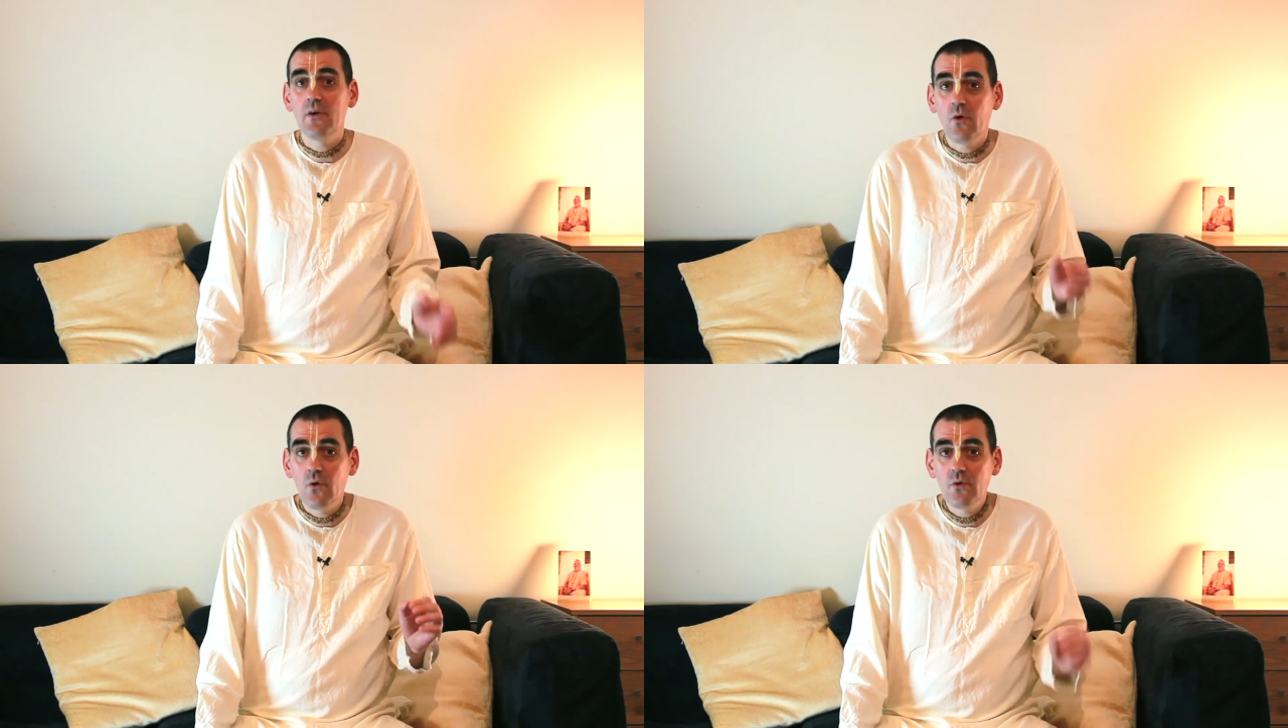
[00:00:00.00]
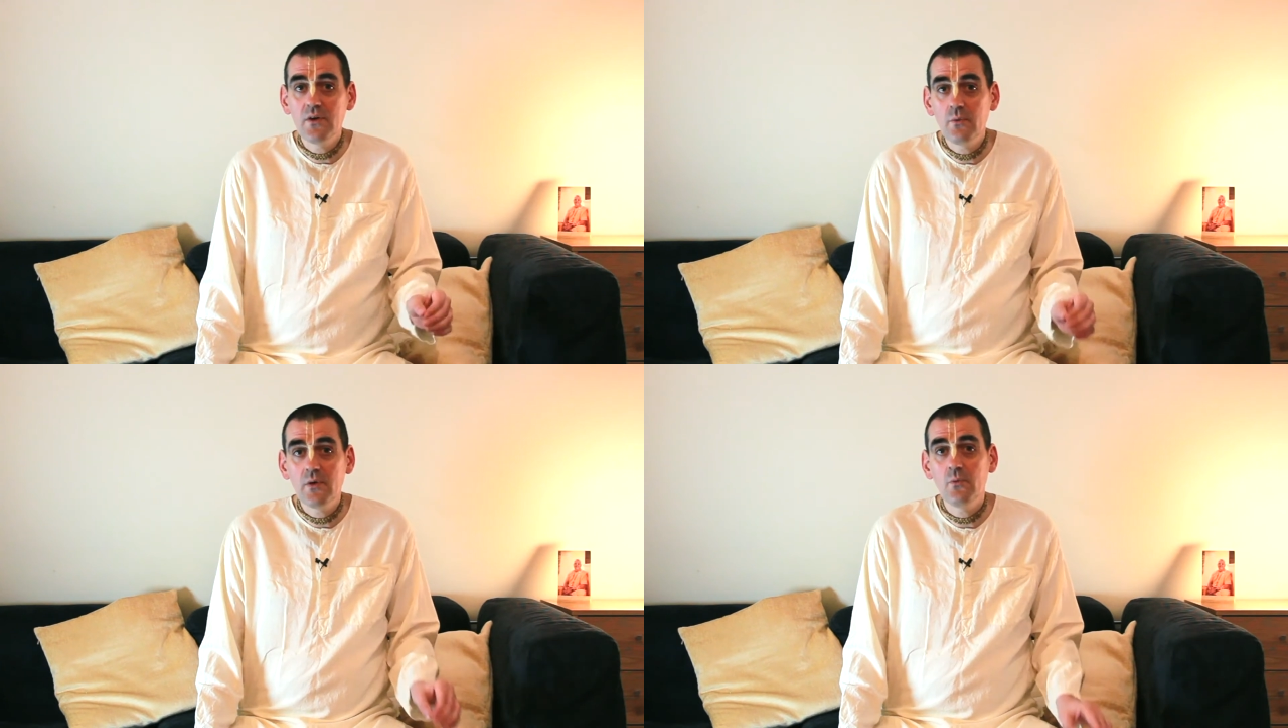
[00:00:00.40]
only
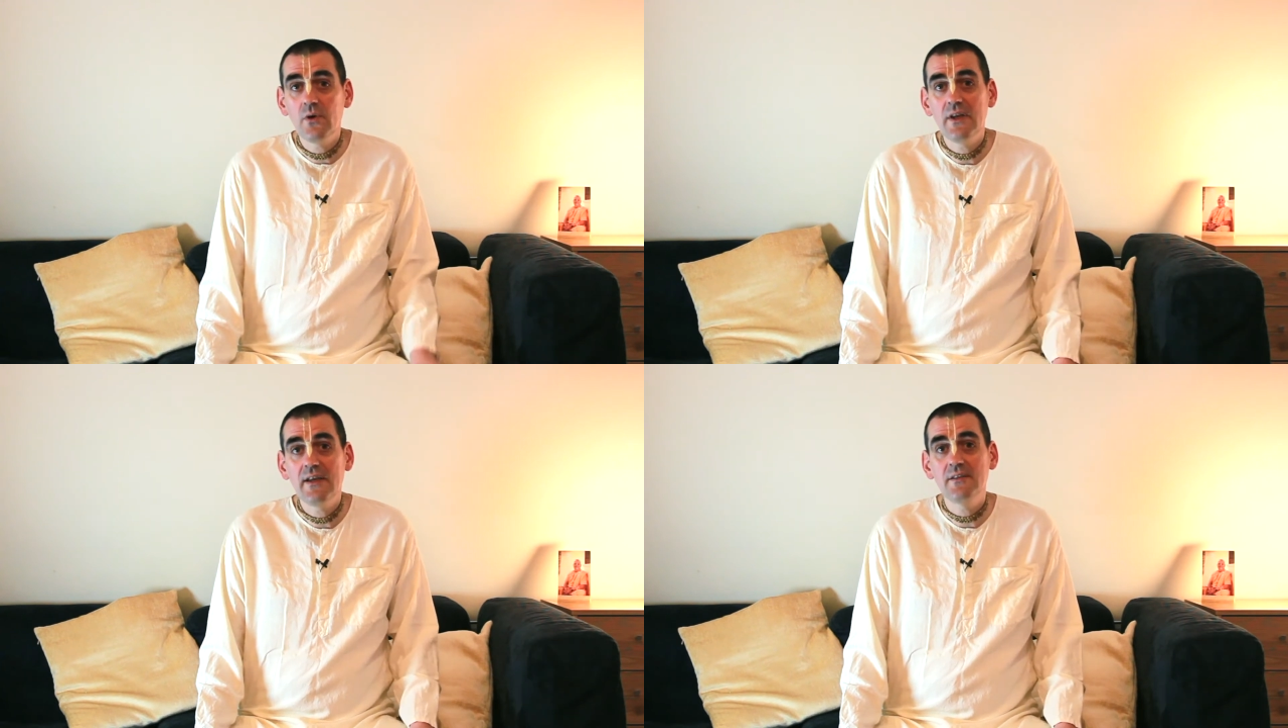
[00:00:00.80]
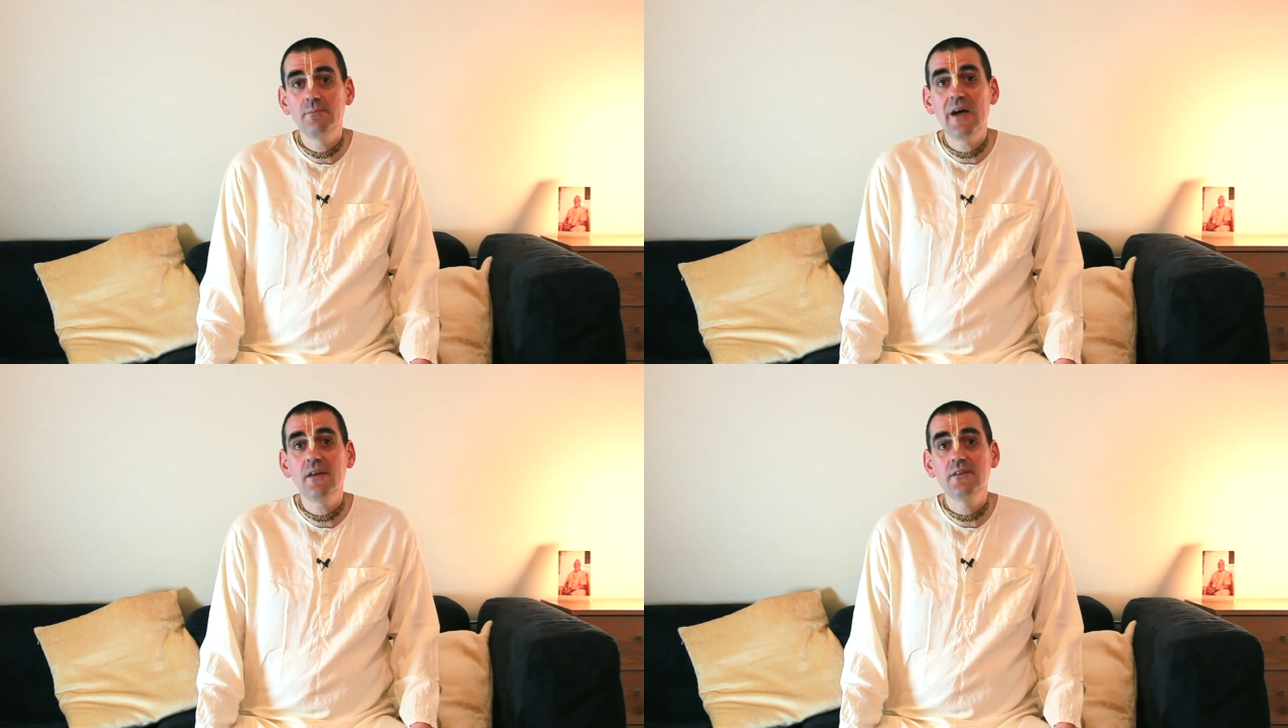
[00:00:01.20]
when one has
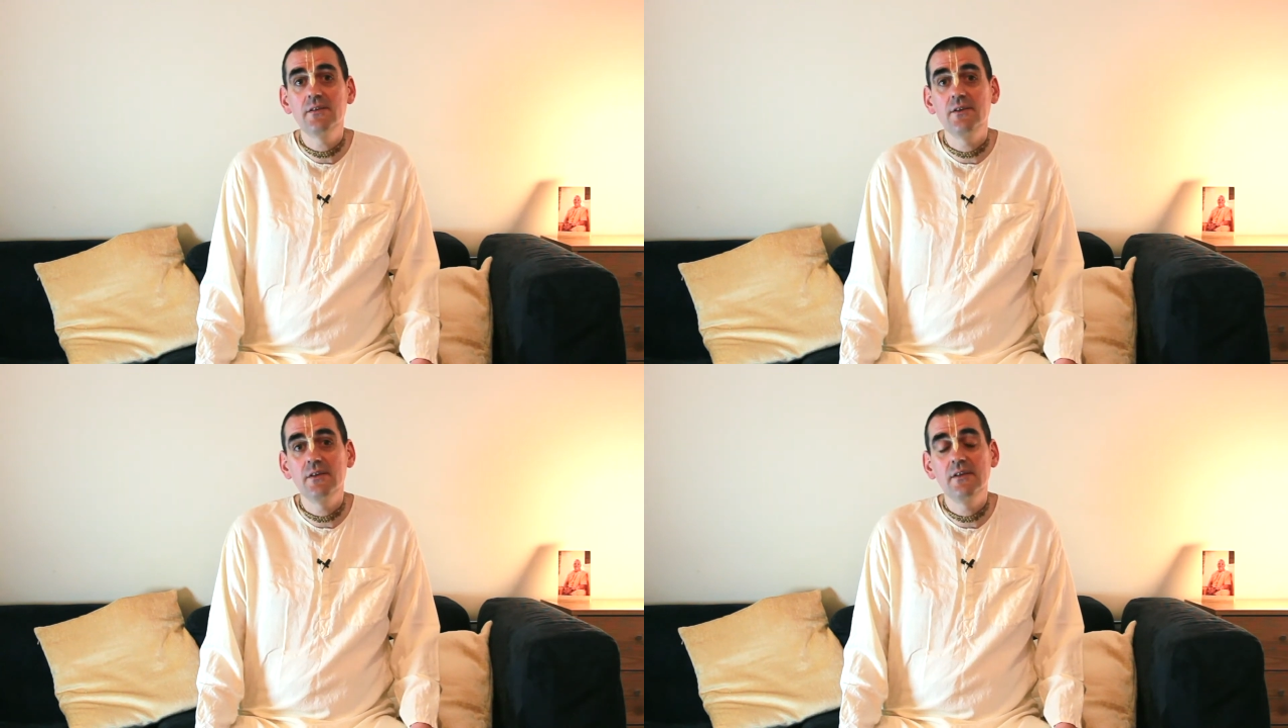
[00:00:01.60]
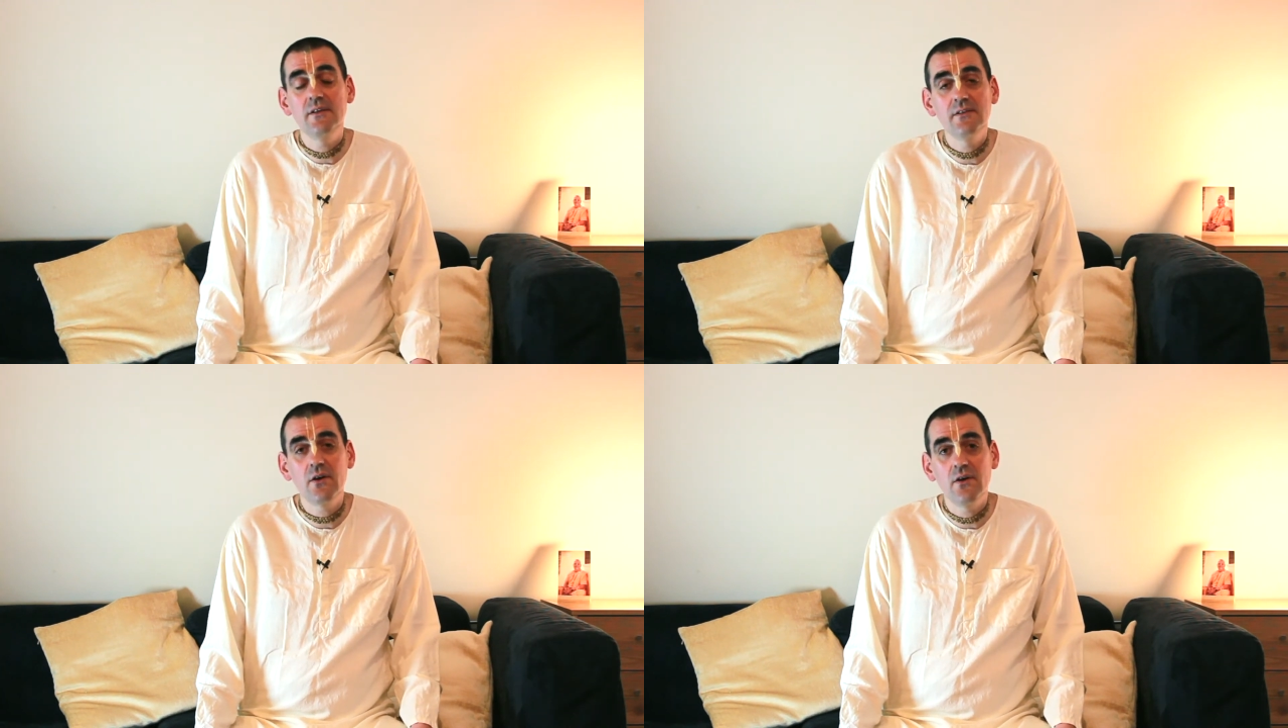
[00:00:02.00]
mastered
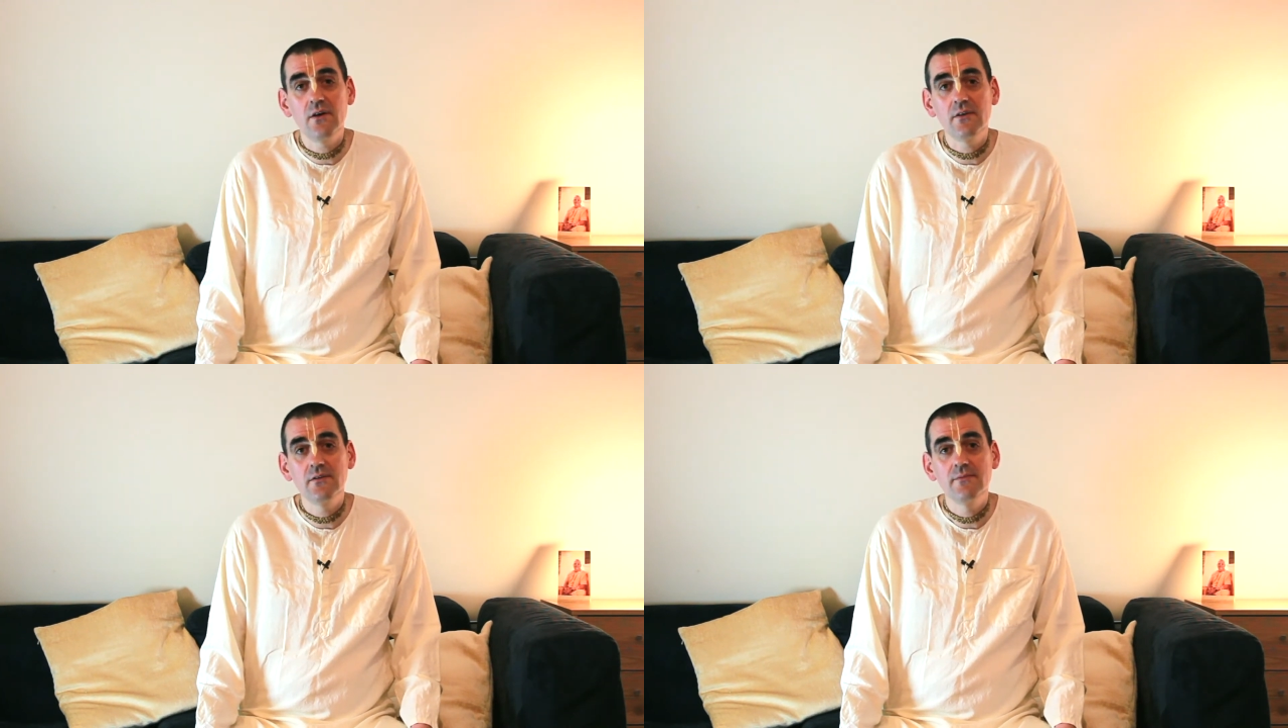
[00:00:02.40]
this art,